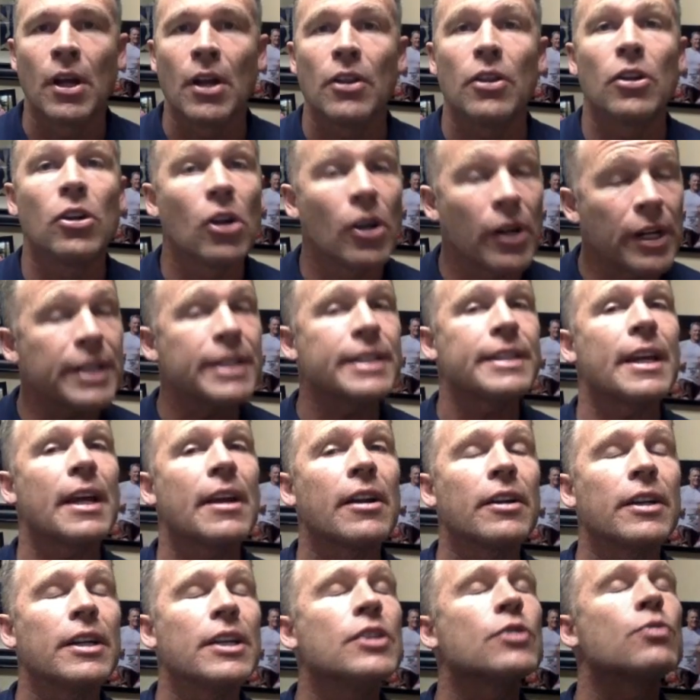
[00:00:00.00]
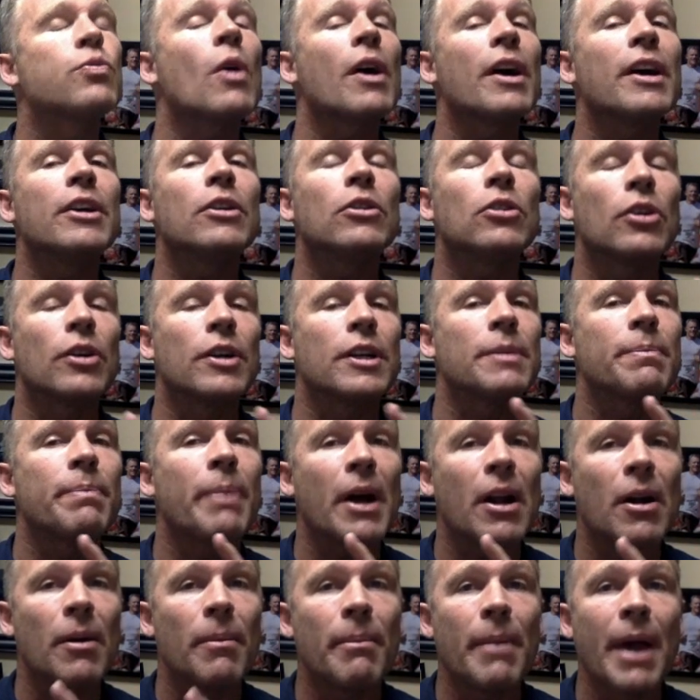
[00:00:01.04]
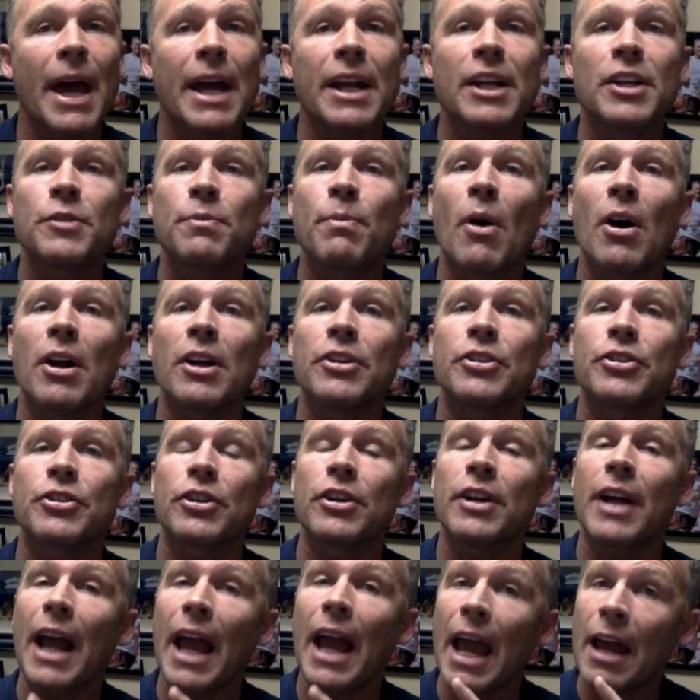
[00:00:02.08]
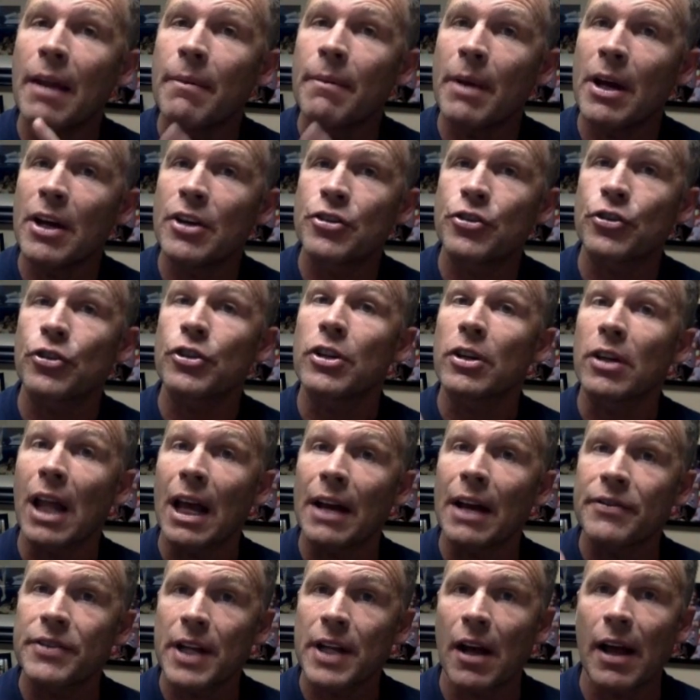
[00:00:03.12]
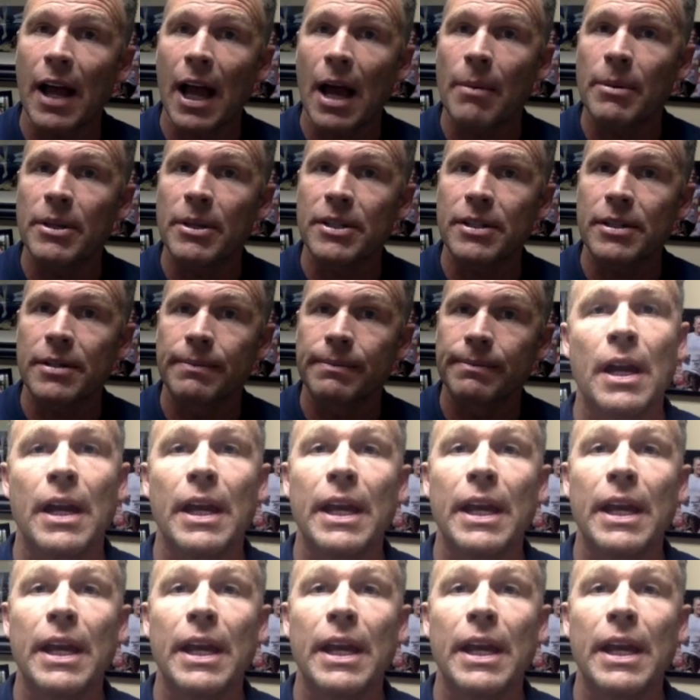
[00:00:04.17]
The Learning Center is where you learn to better manage, monitor, and measure your lifestyle habits.